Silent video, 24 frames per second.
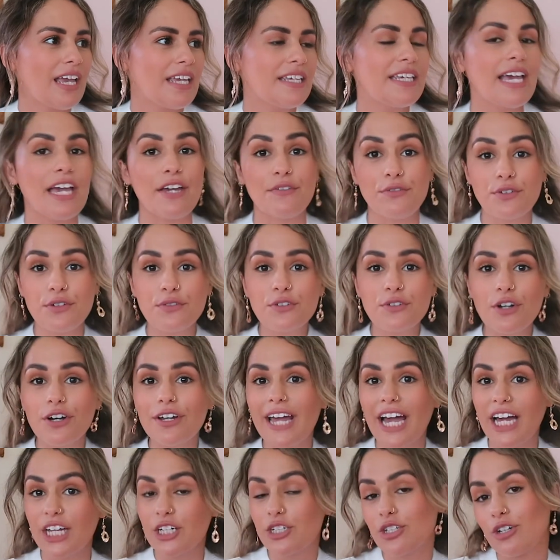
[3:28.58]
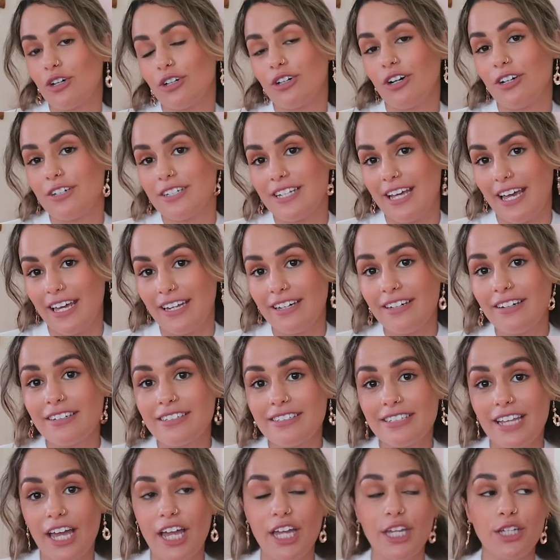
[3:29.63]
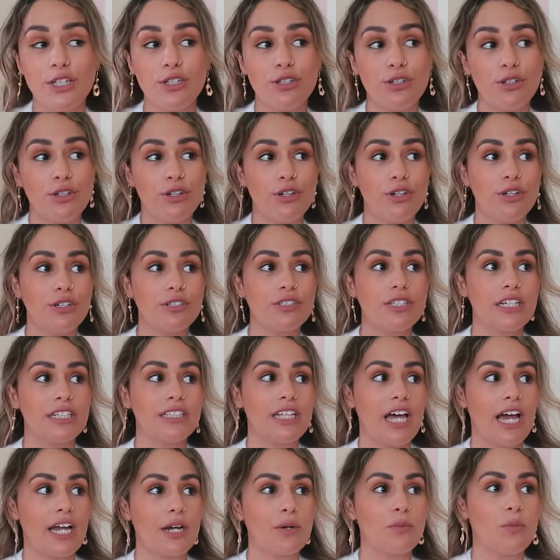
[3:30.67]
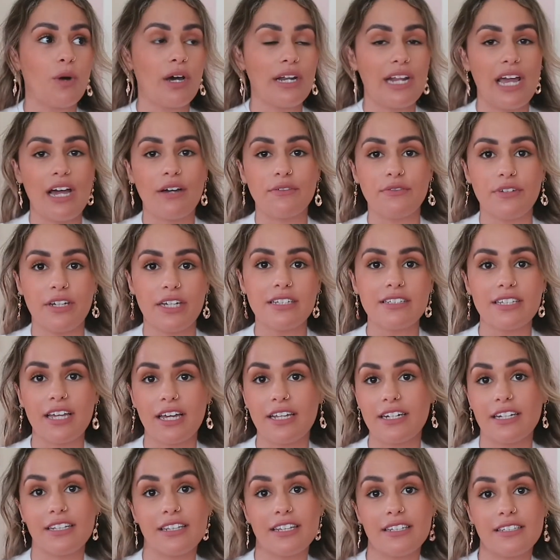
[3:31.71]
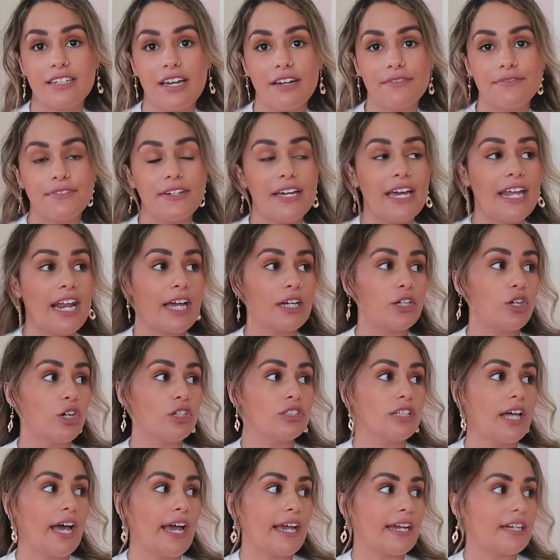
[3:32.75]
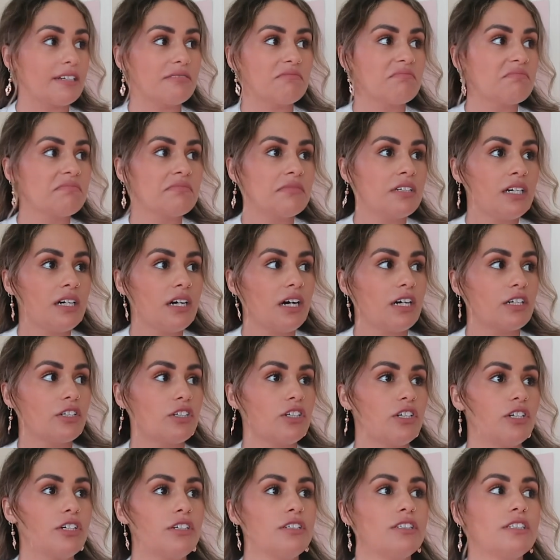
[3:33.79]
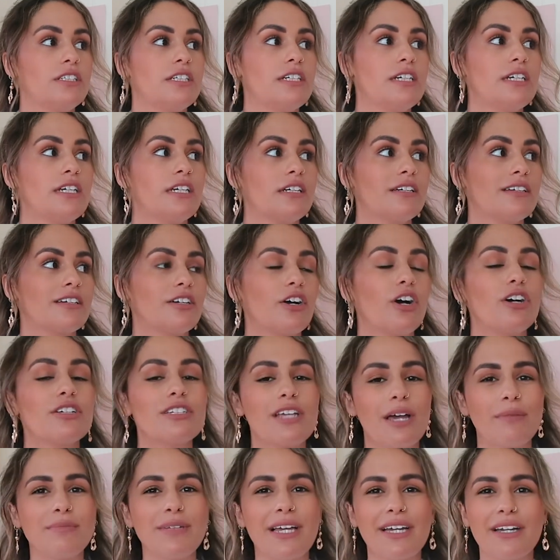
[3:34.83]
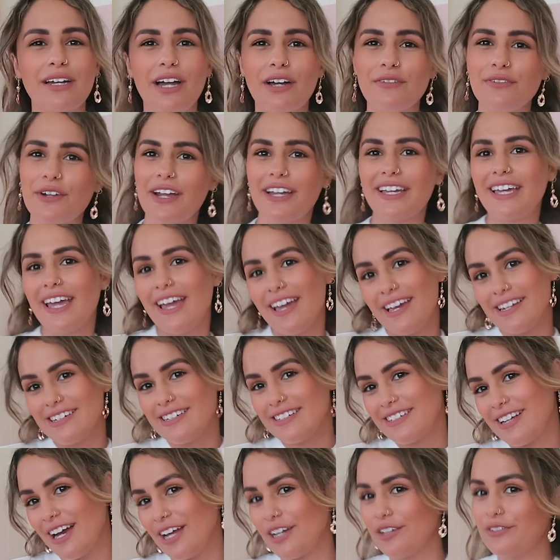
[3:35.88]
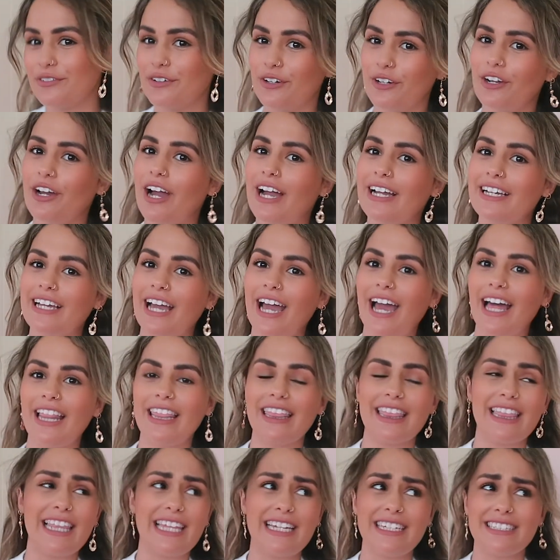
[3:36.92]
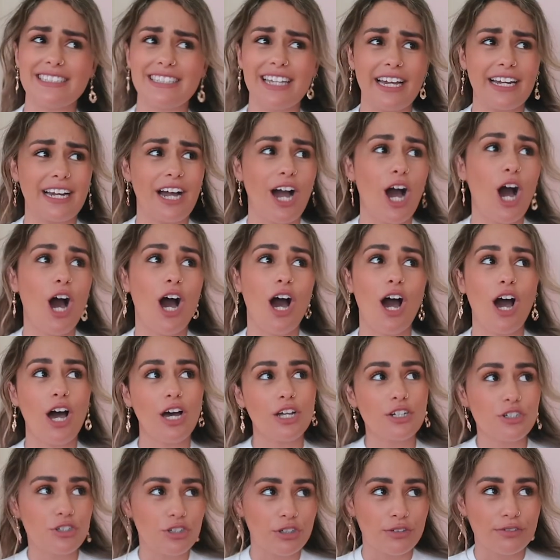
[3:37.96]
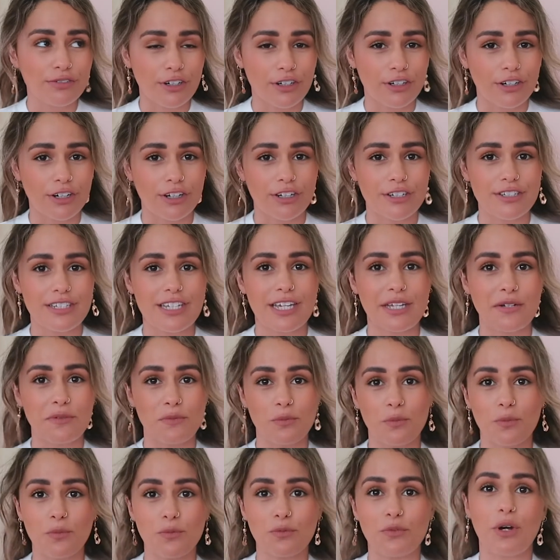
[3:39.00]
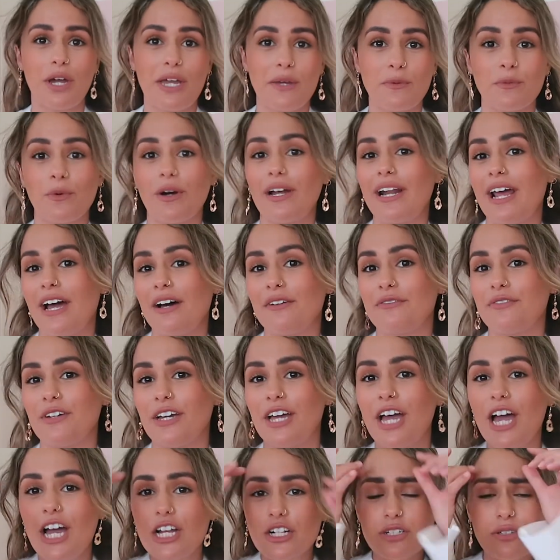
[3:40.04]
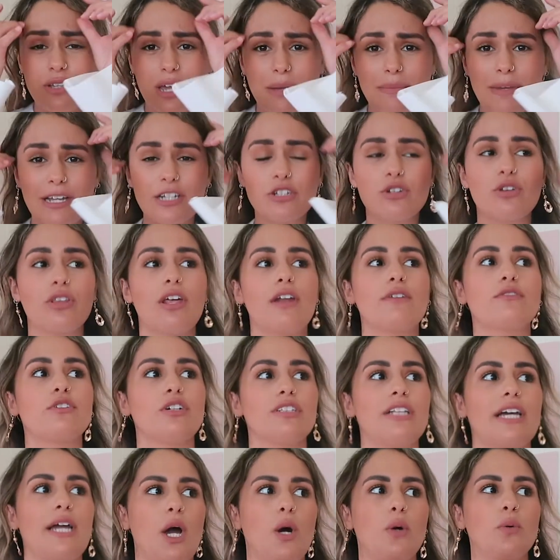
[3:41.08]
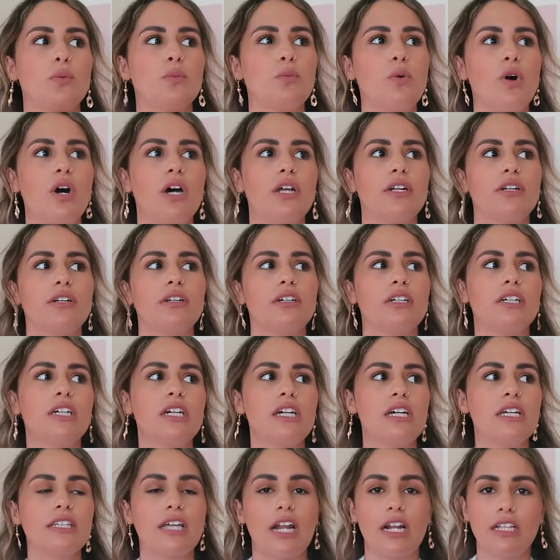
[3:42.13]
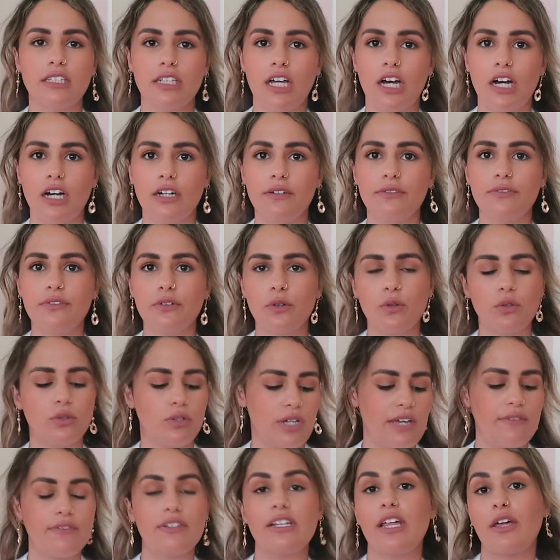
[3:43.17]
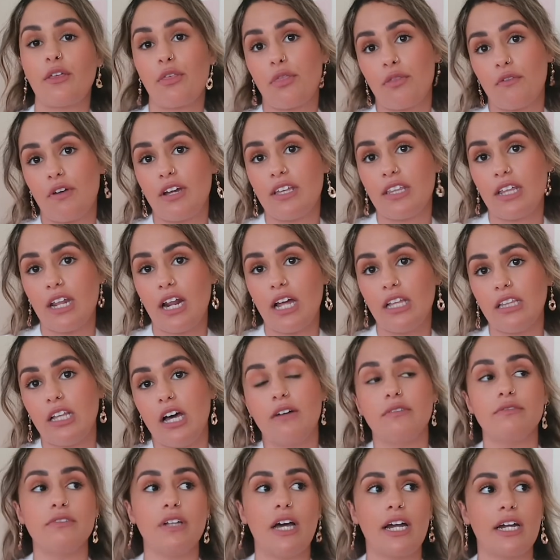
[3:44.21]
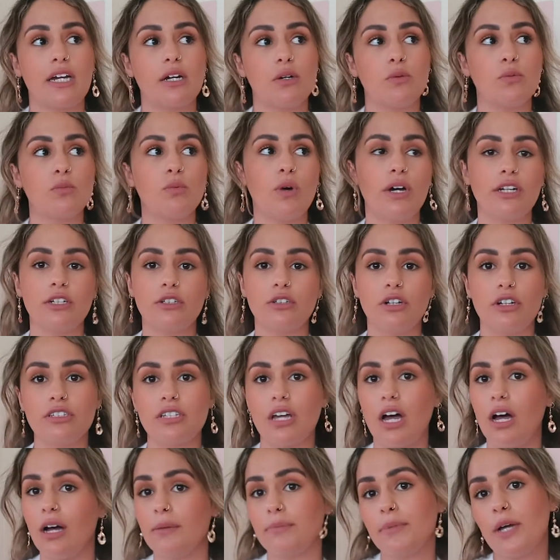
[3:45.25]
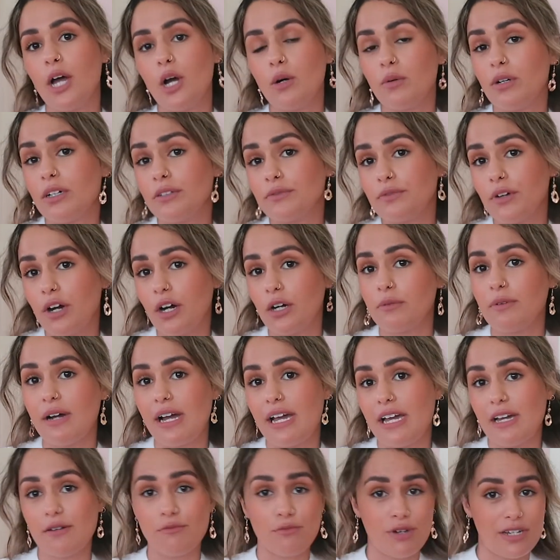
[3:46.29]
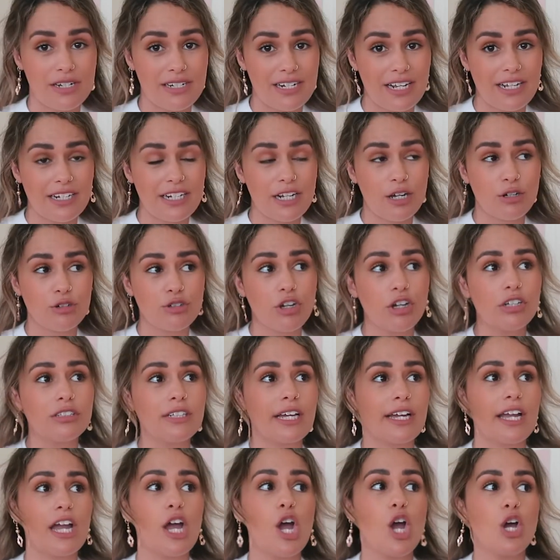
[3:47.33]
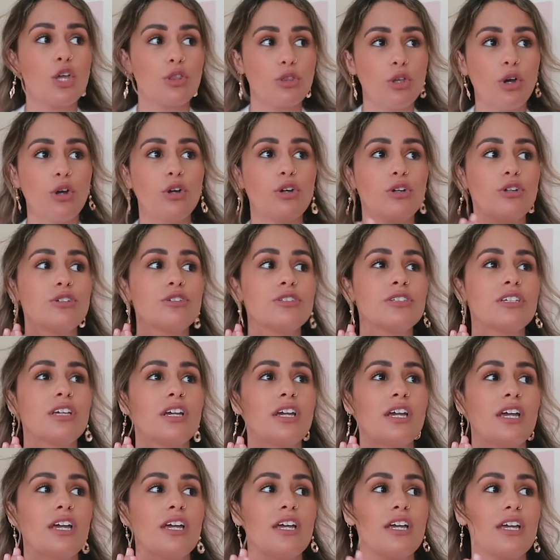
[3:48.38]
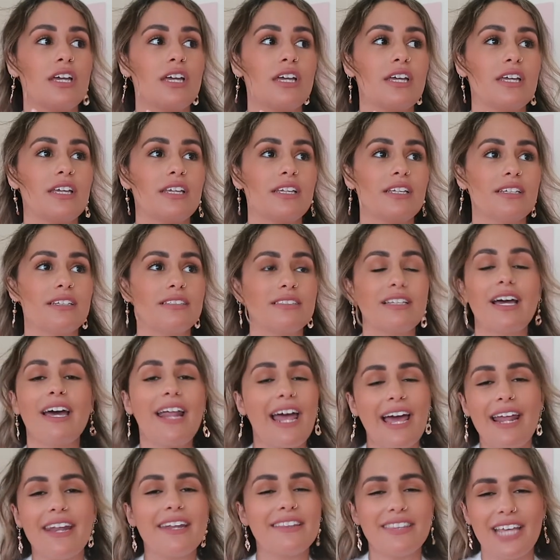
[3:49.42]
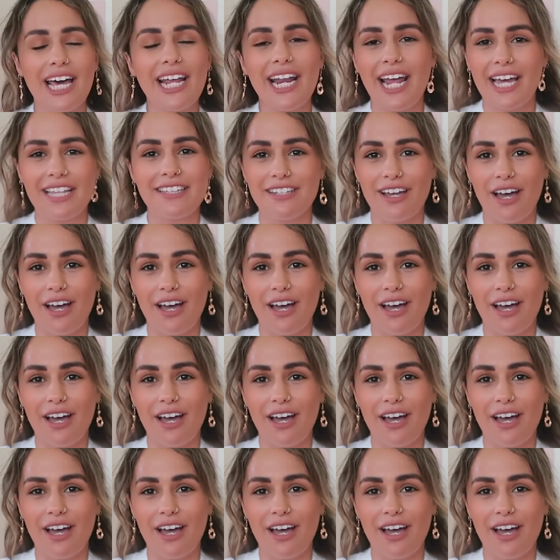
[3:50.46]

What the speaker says: yeah, if you've gone out and shot content, say you did like one outfit, say I did this outfit and I got like, I don't know, because I'm like a very candid kind of photo, I get at least like 100 photos in one outfit. Just so I make sure that I've got like one that I love, or even like three that I love, like one close up, one far away, and one detail shot. Like those, that adds